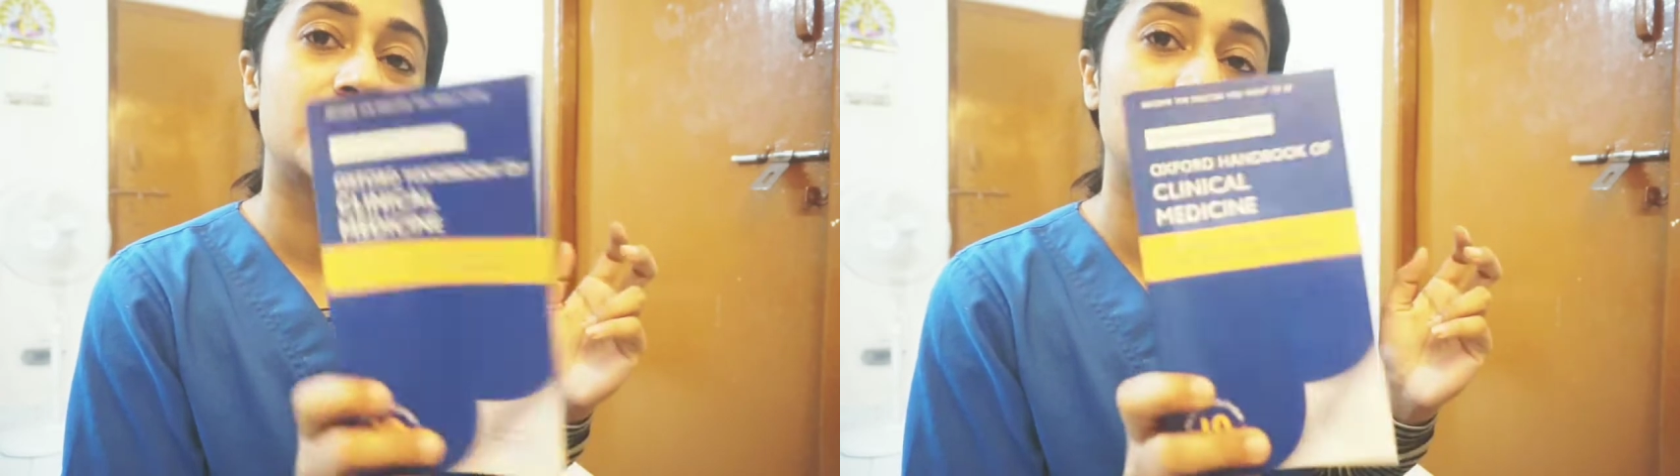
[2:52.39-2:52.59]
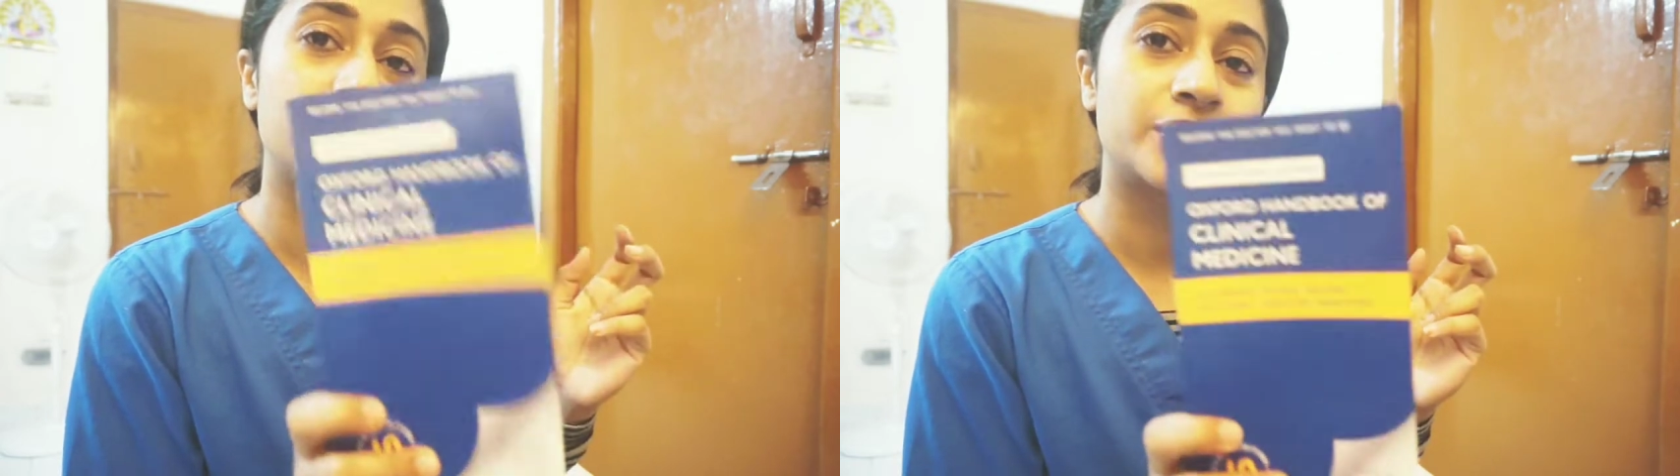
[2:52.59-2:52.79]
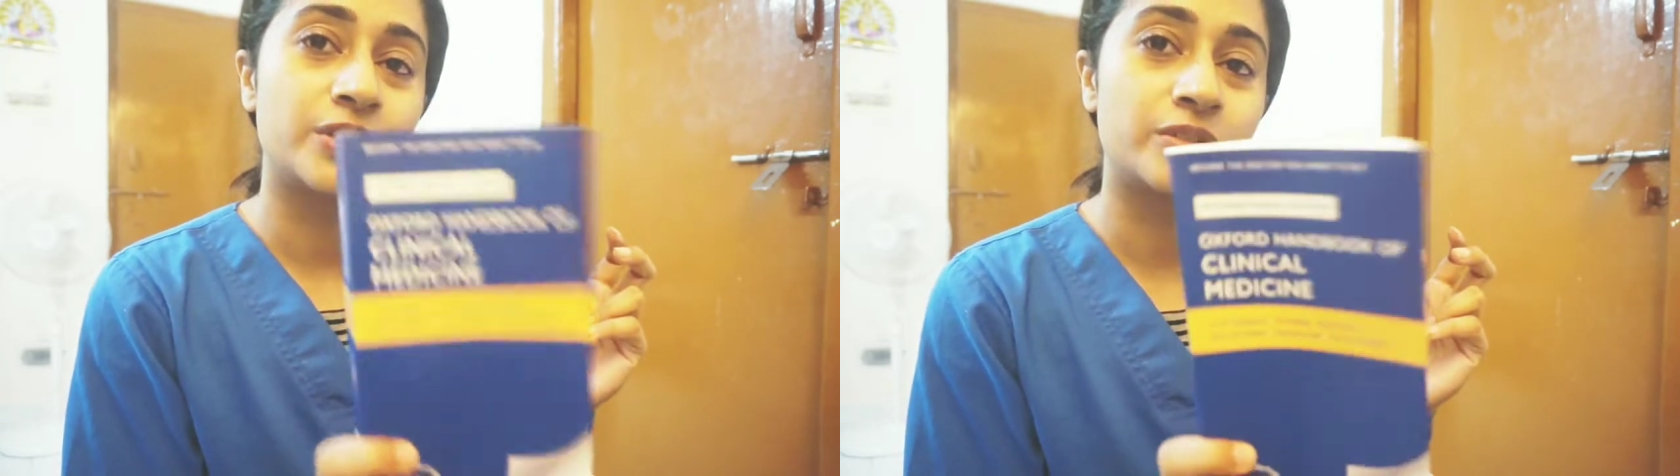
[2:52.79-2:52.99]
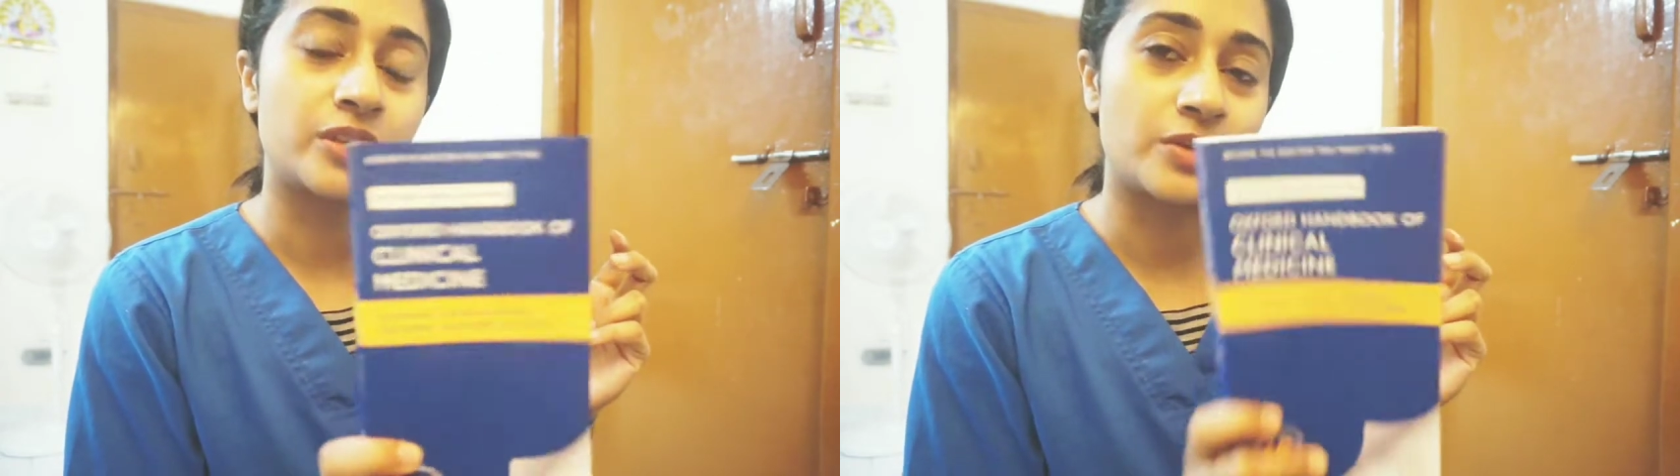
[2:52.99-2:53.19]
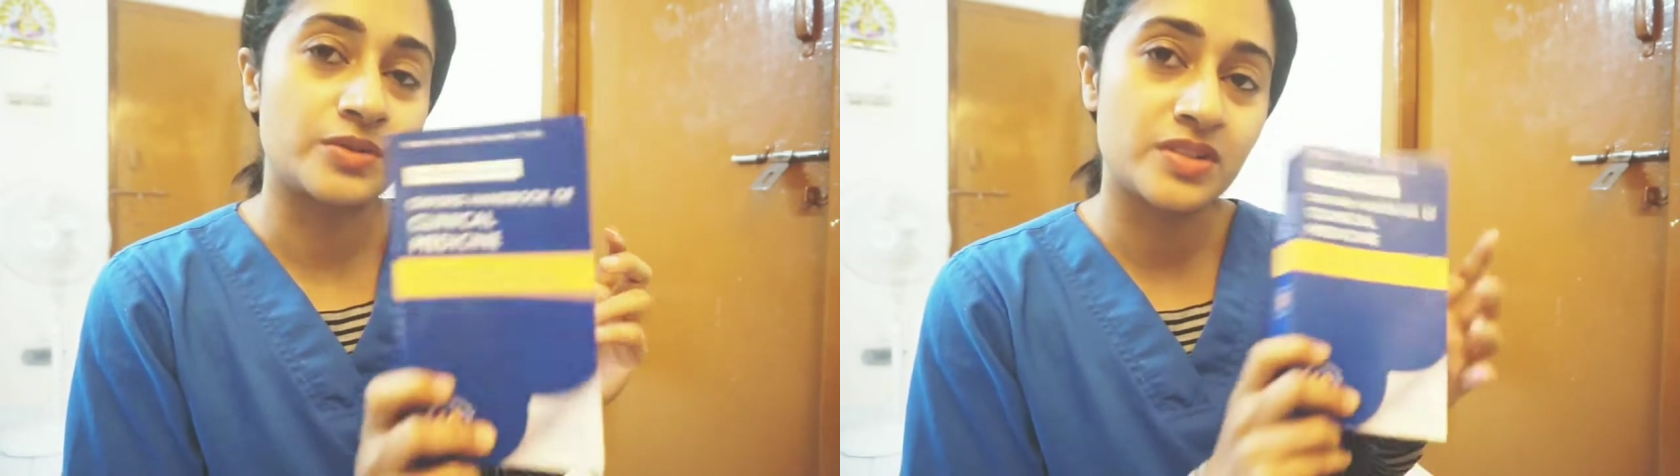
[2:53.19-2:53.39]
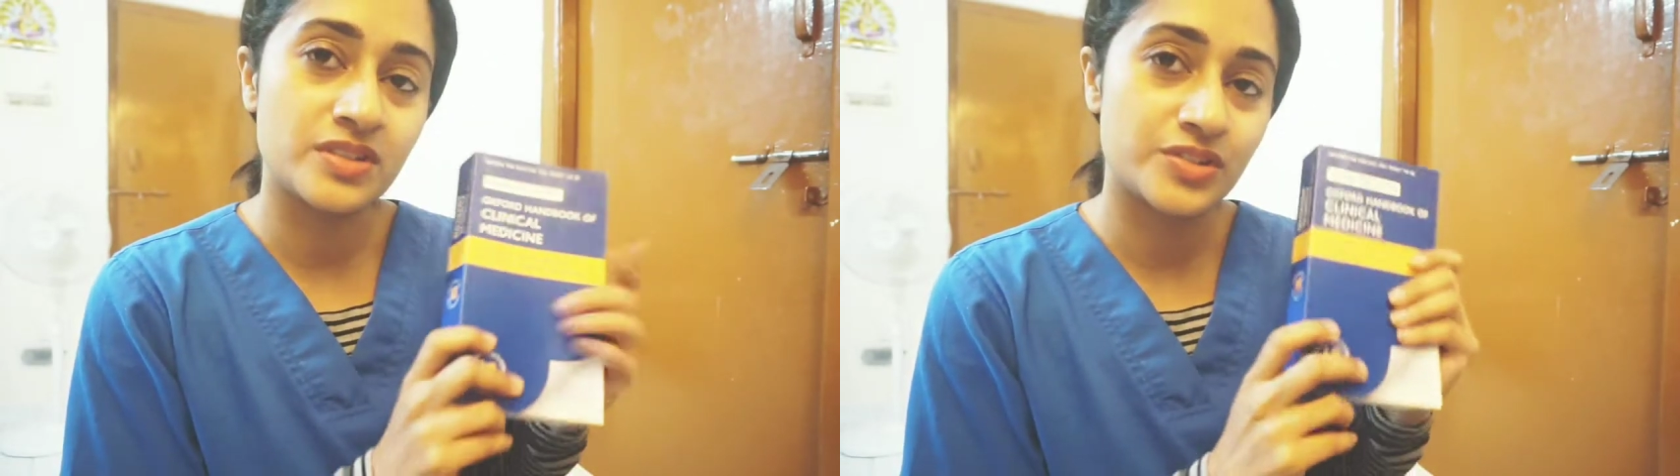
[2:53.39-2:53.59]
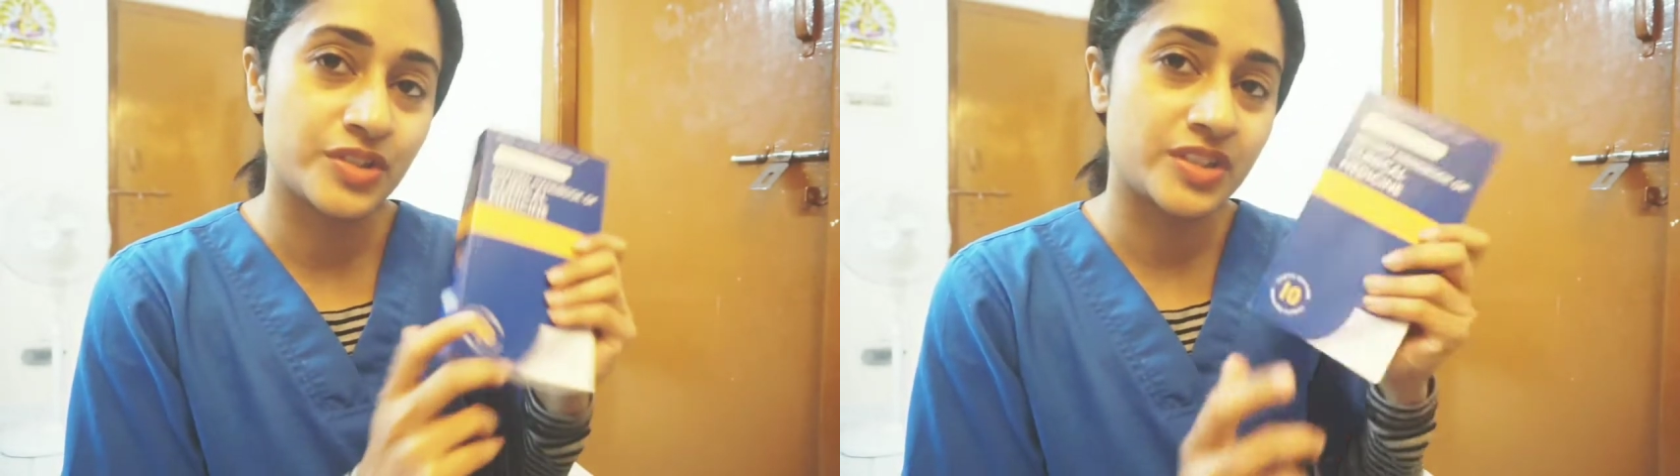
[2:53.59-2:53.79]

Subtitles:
For your rounds, just